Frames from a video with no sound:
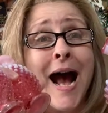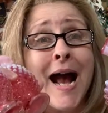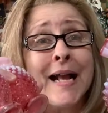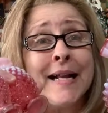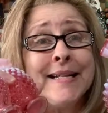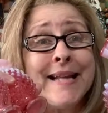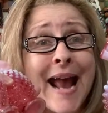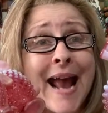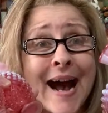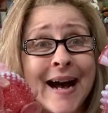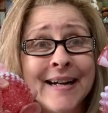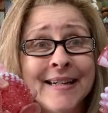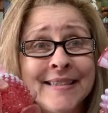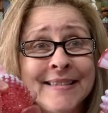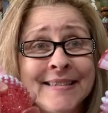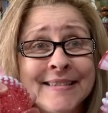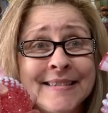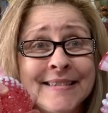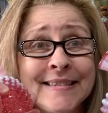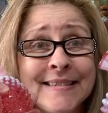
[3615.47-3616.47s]
Yeah.
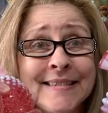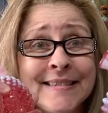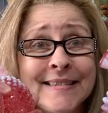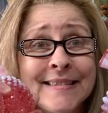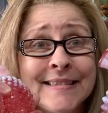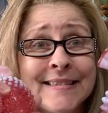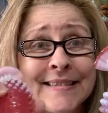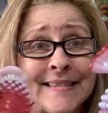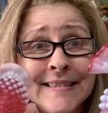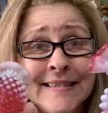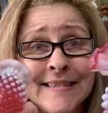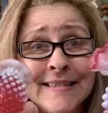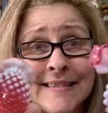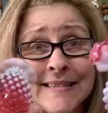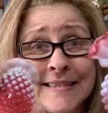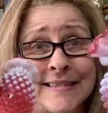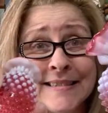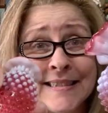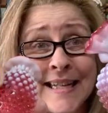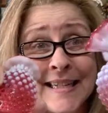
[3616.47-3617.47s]

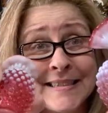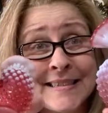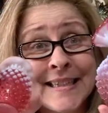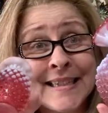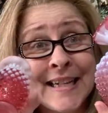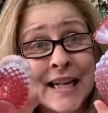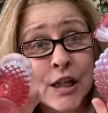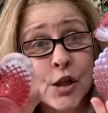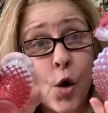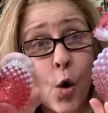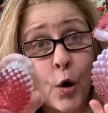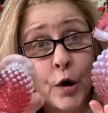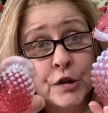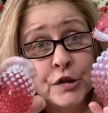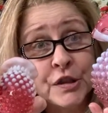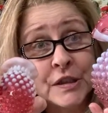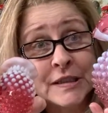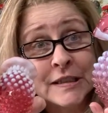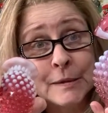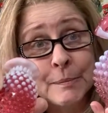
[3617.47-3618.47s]
Isn't it
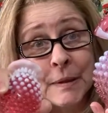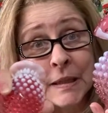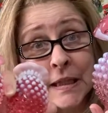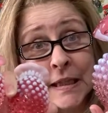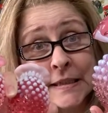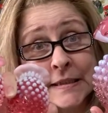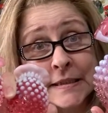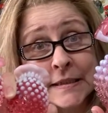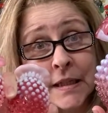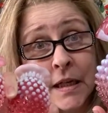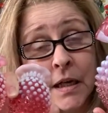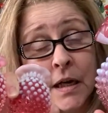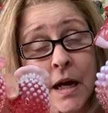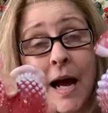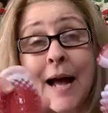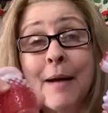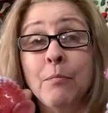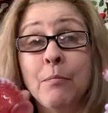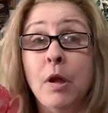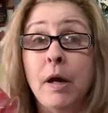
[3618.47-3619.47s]
gorgeous, Melissa?
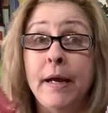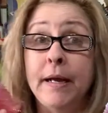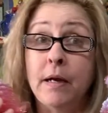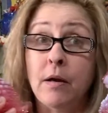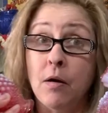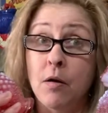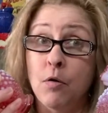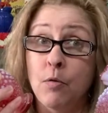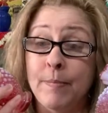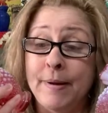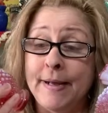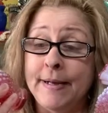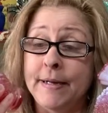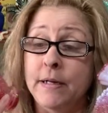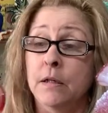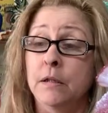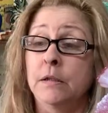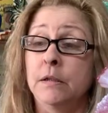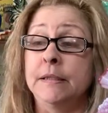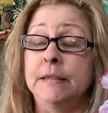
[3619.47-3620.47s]
I'm like, oh my
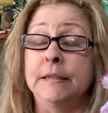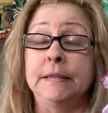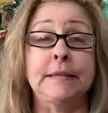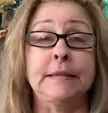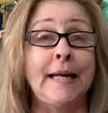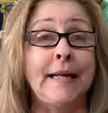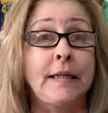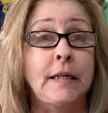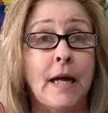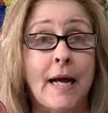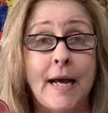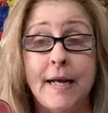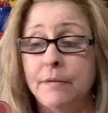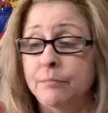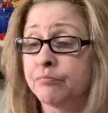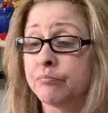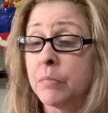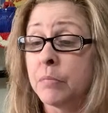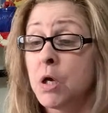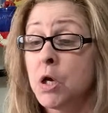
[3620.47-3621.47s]
goodness. I I
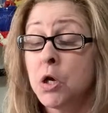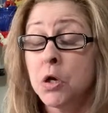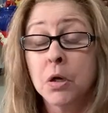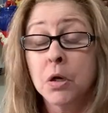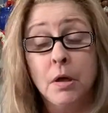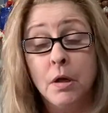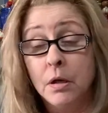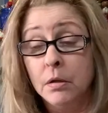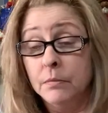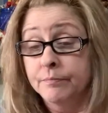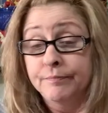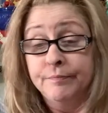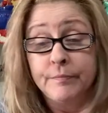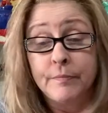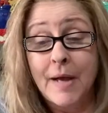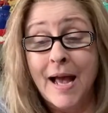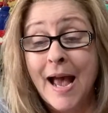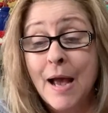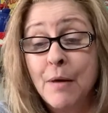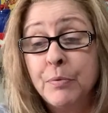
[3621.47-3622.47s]

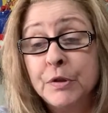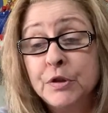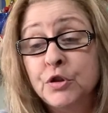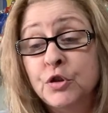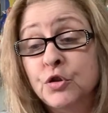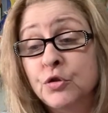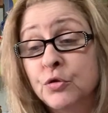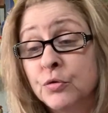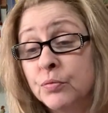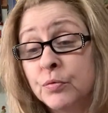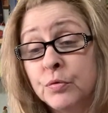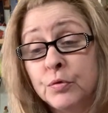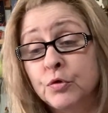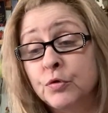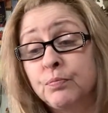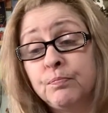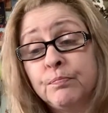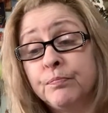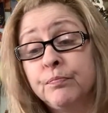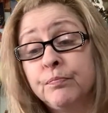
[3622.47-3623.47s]
I was
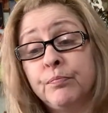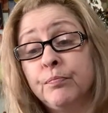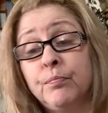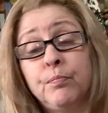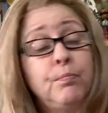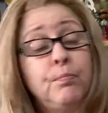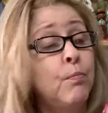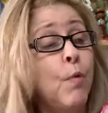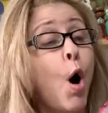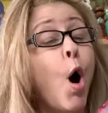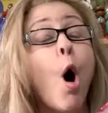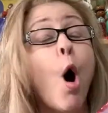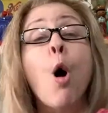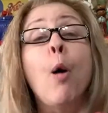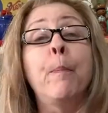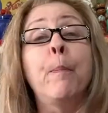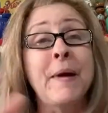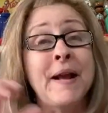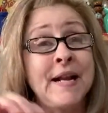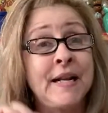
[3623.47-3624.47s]

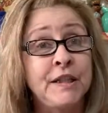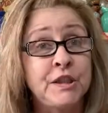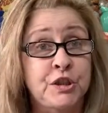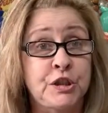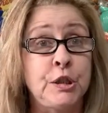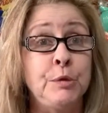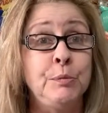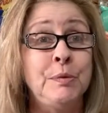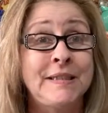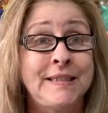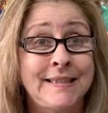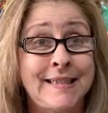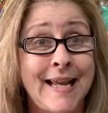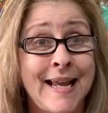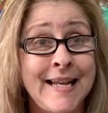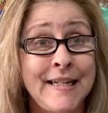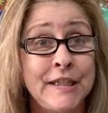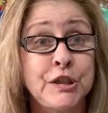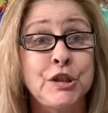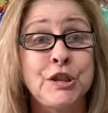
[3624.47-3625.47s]
hoping she would
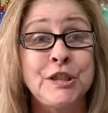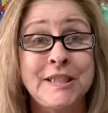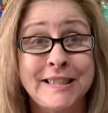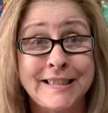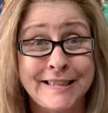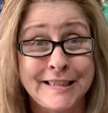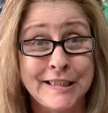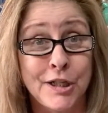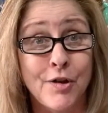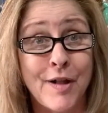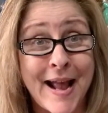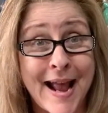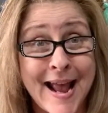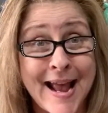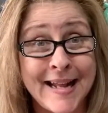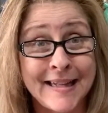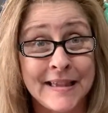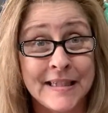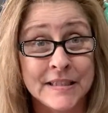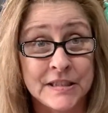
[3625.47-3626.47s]
say she still
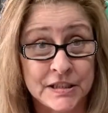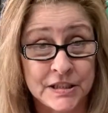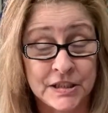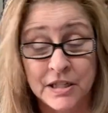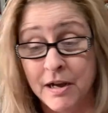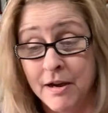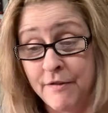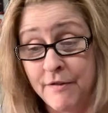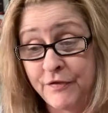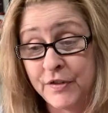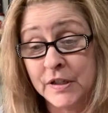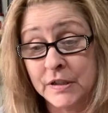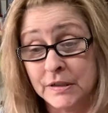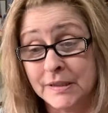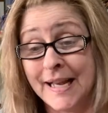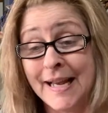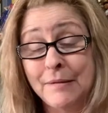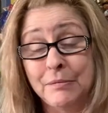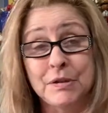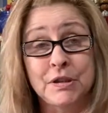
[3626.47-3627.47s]
had the stuff because
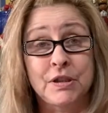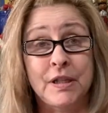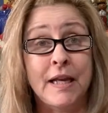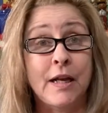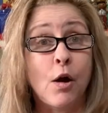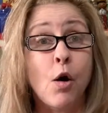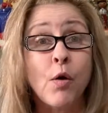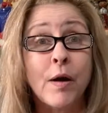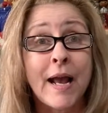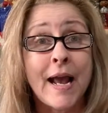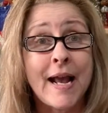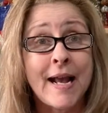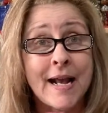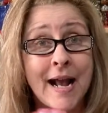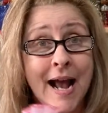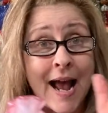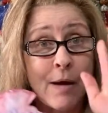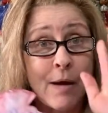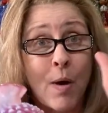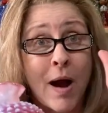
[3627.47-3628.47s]
I was like, okay,
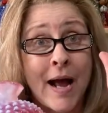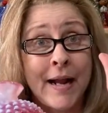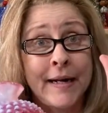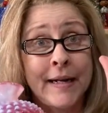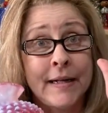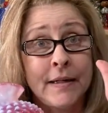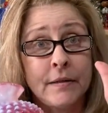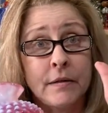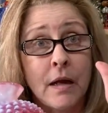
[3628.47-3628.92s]
I want it.